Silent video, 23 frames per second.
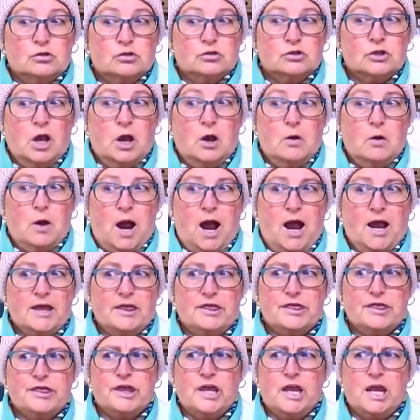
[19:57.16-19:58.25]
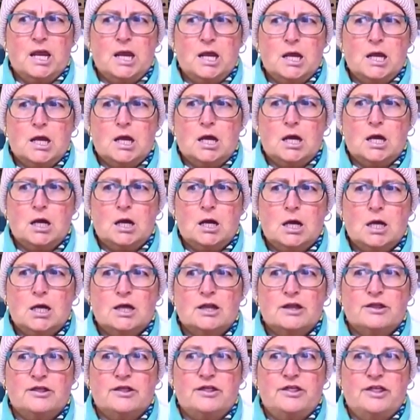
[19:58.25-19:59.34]
So I think
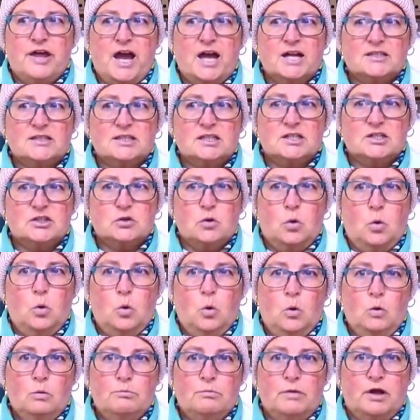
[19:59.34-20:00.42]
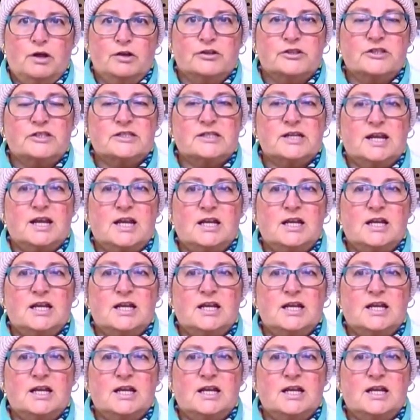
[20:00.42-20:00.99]
That is almost